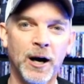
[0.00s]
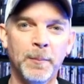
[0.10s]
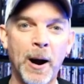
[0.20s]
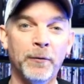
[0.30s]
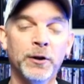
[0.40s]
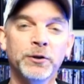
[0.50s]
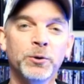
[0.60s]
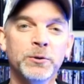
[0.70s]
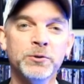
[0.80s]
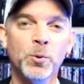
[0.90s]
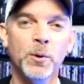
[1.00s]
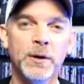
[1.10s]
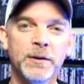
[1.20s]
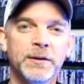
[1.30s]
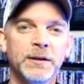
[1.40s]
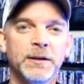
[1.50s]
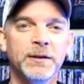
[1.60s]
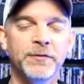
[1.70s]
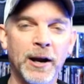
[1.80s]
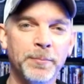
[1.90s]
Um, I really do enjoy
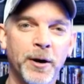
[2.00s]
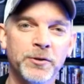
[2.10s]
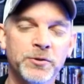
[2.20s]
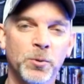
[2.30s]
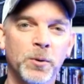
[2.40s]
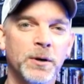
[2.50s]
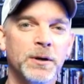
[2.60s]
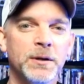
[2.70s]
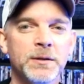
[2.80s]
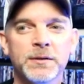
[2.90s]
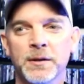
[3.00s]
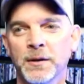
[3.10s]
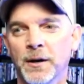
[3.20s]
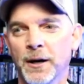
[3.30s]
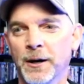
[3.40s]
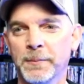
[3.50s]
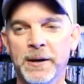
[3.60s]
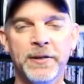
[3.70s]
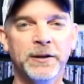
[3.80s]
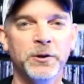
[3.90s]
the vampire stories, um,
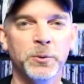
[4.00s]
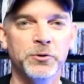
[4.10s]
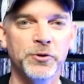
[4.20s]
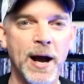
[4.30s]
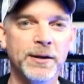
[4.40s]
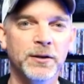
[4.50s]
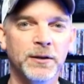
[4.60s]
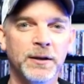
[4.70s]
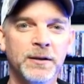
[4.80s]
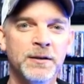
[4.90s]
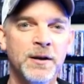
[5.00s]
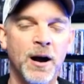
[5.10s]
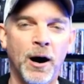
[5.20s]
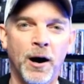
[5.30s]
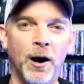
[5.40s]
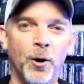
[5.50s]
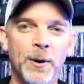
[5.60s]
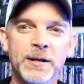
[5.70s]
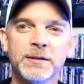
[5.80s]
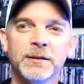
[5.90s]
anything to do with Dracula. I
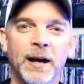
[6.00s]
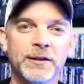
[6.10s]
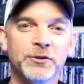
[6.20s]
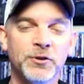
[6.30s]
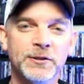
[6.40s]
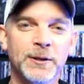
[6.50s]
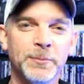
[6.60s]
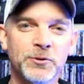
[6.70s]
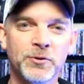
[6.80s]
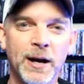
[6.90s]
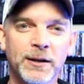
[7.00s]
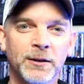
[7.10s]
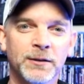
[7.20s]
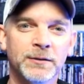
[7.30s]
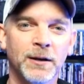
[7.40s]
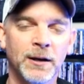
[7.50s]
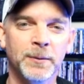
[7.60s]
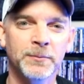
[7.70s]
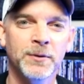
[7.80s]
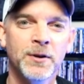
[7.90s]
always like to dress up as Dracula
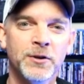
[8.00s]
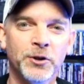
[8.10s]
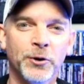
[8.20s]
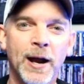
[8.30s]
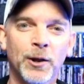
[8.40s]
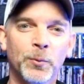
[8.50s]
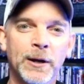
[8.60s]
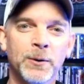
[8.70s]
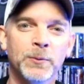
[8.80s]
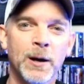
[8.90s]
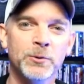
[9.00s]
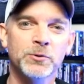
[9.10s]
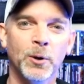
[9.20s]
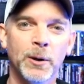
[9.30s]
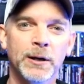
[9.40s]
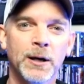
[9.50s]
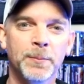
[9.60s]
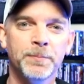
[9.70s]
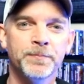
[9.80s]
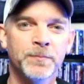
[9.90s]
um, during Halloween when I was growing
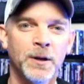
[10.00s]
up.